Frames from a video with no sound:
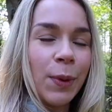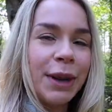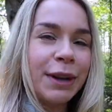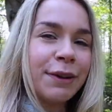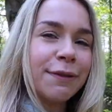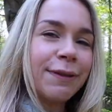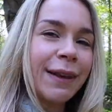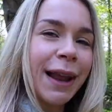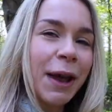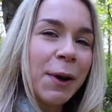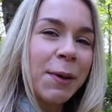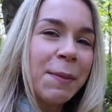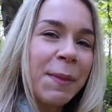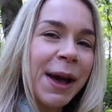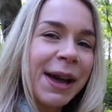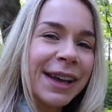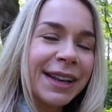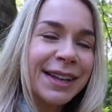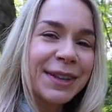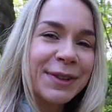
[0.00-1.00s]
When a flower
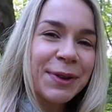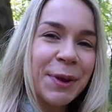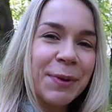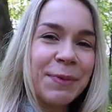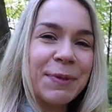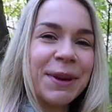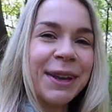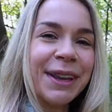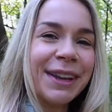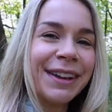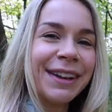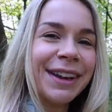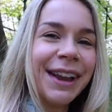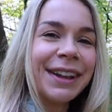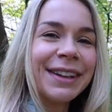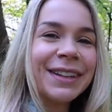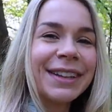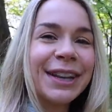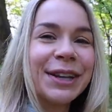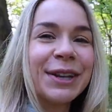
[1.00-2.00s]
market is opening in
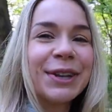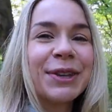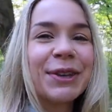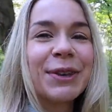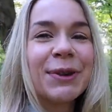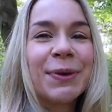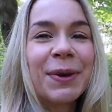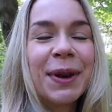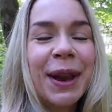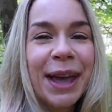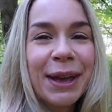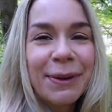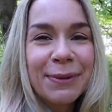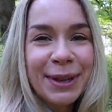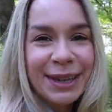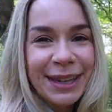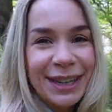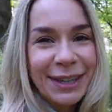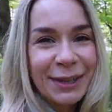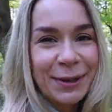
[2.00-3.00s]
London, you and I,
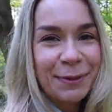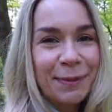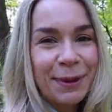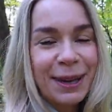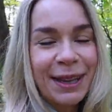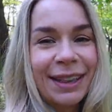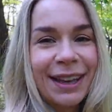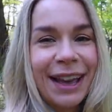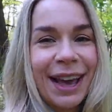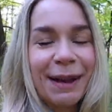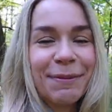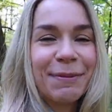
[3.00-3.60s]
we need to be there.